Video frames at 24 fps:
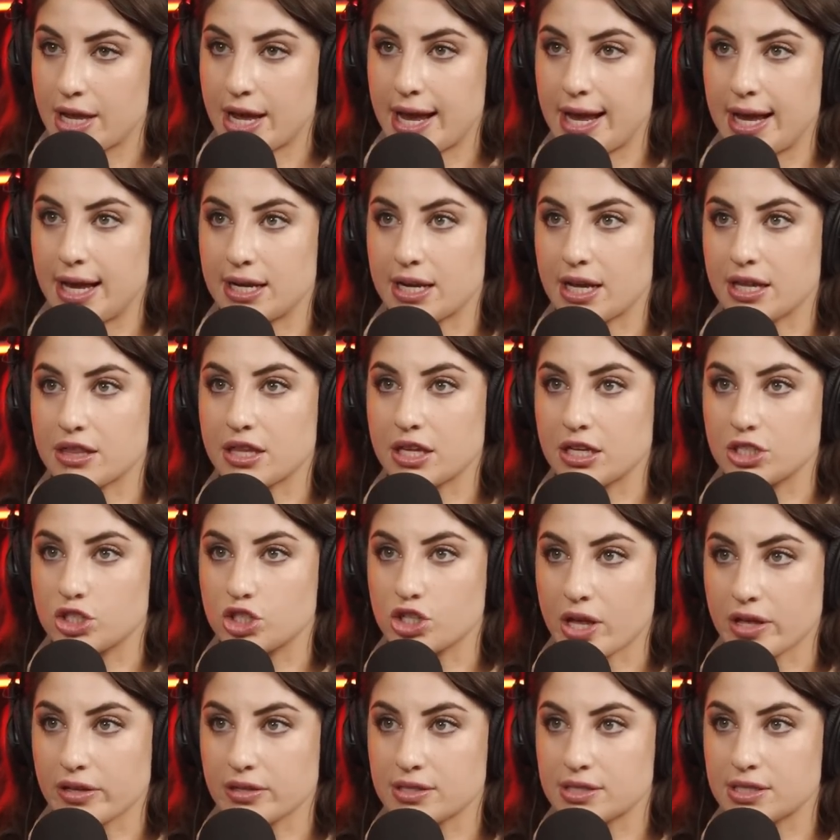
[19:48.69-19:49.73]
And I think
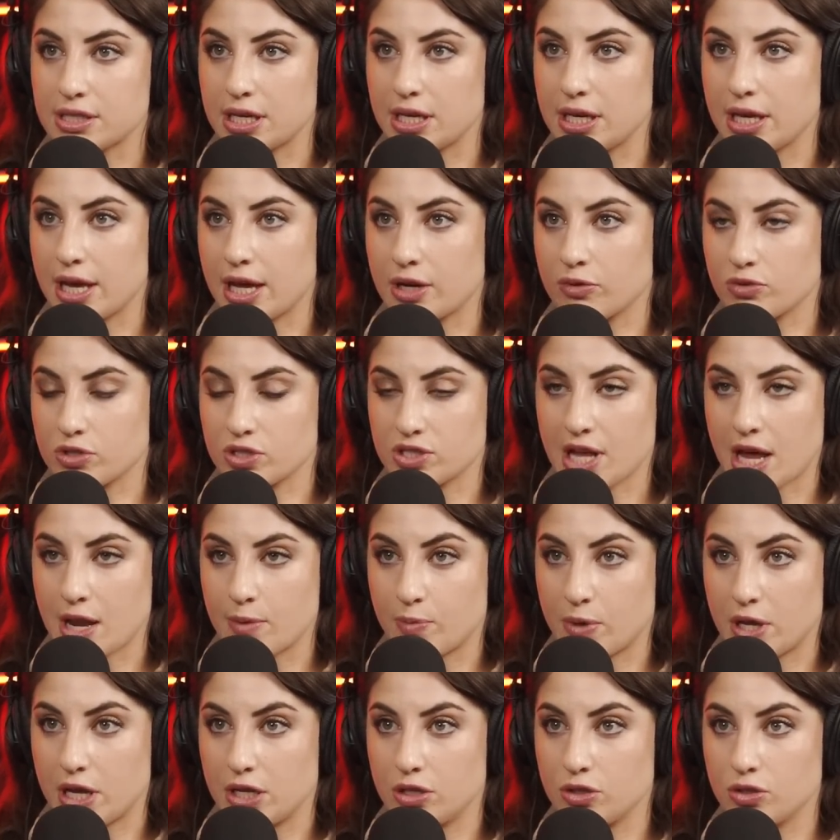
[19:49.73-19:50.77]
jealousy and
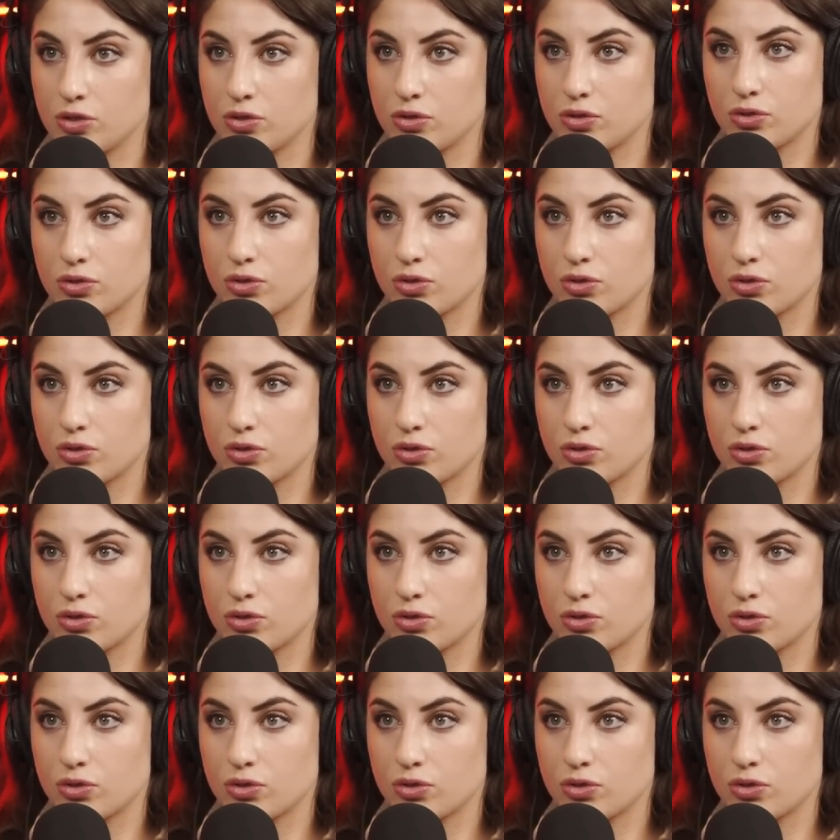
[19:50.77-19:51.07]
resentment